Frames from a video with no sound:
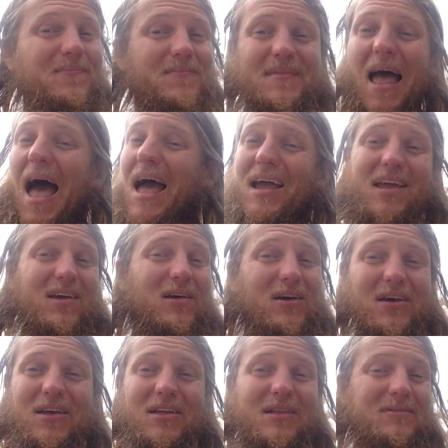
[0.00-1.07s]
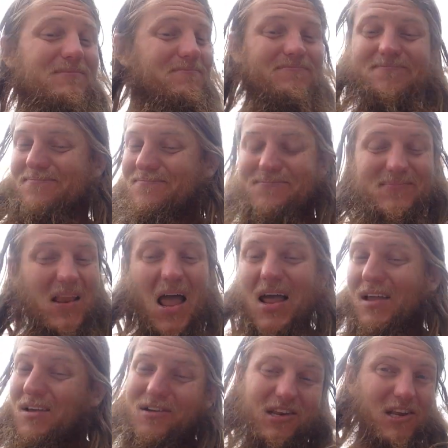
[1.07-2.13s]
not good
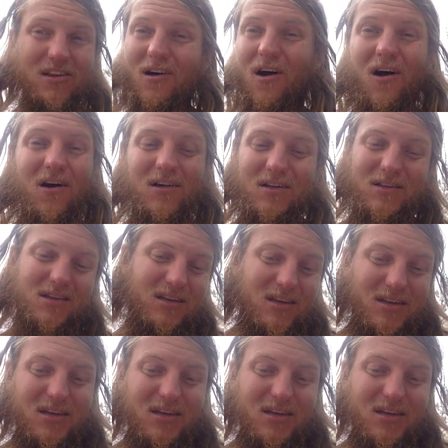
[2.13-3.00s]
at all, and